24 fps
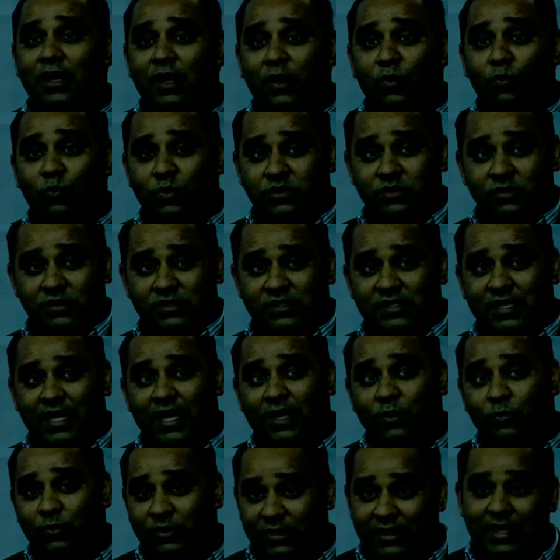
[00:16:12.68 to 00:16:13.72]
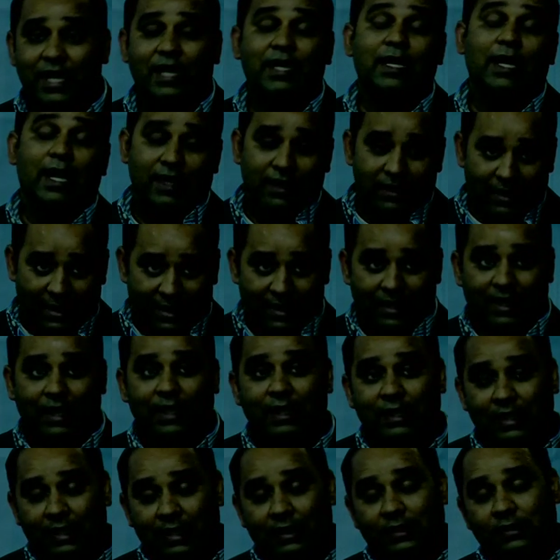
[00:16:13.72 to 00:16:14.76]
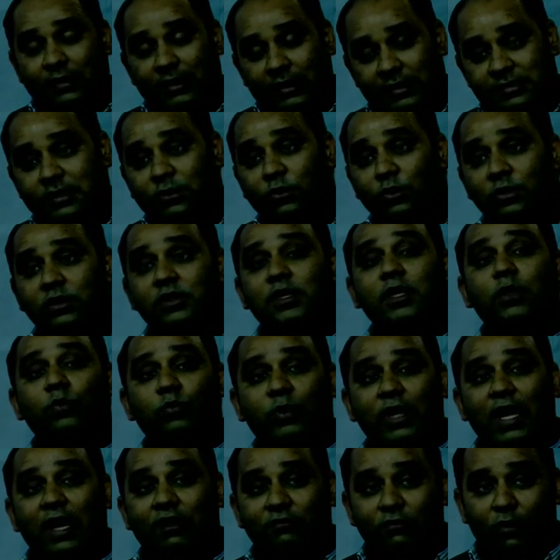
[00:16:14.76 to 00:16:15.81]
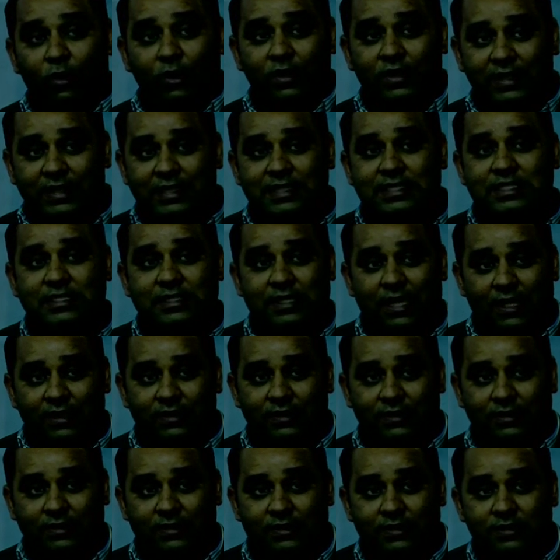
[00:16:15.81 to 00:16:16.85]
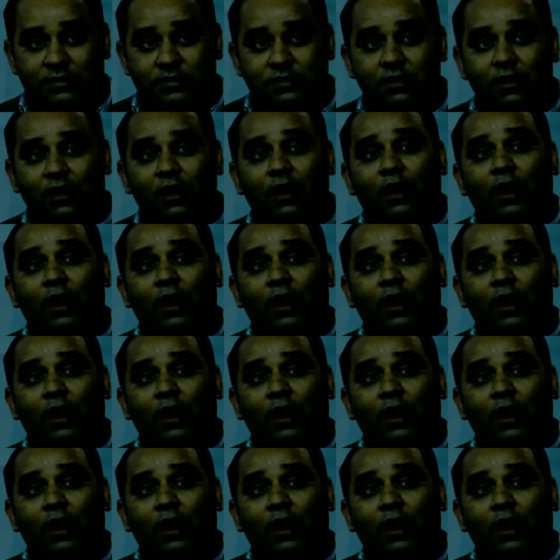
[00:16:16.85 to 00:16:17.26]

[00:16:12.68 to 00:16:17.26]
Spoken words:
we should start with that. And it's a good thing we have already started this.